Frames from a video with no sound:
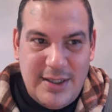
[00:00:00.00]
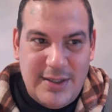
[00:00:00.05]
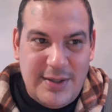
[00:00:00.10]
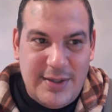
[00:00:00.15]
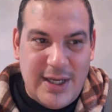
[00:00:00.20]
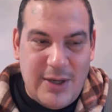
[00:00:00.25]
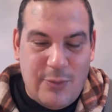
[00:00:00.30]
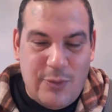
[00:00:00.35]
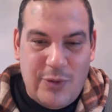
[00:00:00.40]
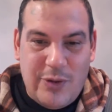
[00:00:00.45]

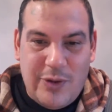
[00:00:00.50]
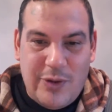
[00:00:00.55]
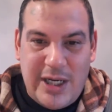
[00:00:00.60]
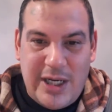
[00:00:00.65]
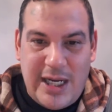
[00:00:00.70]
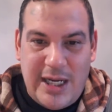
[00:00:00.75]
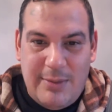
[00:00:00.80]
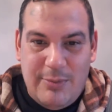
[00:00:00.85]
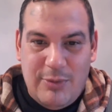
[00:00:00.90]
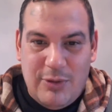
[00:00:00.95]
that we were
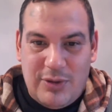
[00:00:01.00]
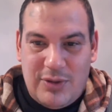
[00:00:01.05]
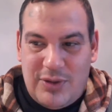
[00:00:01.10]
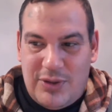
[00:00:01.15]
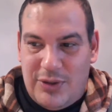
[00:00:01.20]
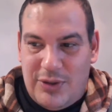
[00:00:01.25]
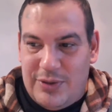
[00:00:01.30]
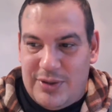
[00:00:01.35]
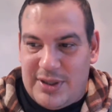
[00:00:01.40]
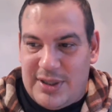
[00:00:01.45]
able
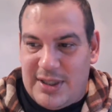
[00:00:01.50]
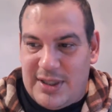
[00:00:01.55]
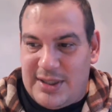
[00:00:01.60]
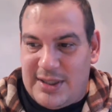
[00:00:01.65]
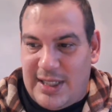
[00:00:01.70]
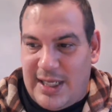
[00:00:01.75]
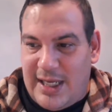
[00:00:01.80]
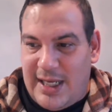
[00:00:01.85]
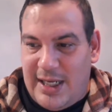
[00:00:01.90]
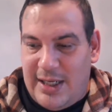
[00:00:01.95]
to
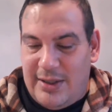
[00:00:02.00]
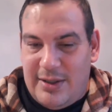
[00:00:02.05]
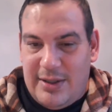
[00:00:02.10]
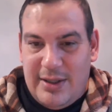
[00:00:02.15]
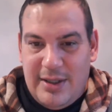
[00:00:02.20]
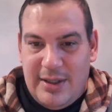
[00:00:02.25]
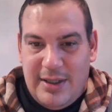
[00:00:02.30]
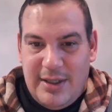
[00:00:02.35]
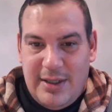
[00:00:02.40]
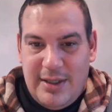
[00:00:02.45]
sustain
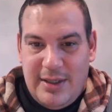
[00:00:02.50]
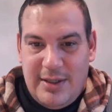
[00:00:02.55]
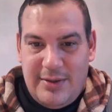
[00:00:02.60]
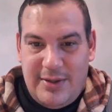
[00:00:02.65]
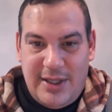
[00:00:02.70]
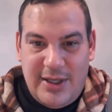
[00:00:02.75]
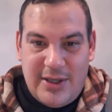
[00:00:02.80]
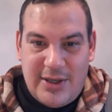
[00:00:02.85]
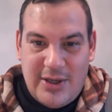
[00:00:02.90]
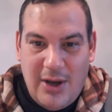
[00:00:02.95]

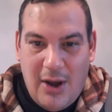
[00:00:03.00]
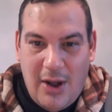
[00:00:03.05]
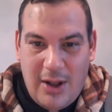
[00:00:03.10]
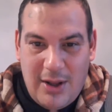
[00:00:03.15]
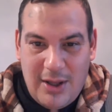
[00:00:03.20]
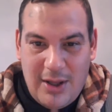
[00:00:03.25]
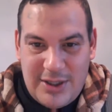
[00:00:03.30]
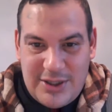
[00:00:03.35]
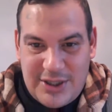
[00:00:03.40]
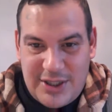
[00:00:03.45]
the
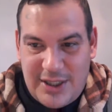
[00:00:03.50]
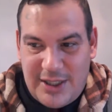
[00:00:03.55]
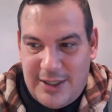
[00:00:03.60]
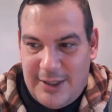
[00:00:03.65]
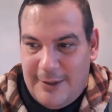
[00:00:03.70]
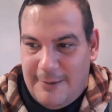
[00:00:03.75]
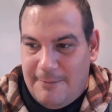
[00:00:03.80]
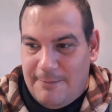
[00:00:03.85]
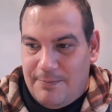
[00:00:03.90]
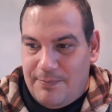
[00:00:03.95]
ecology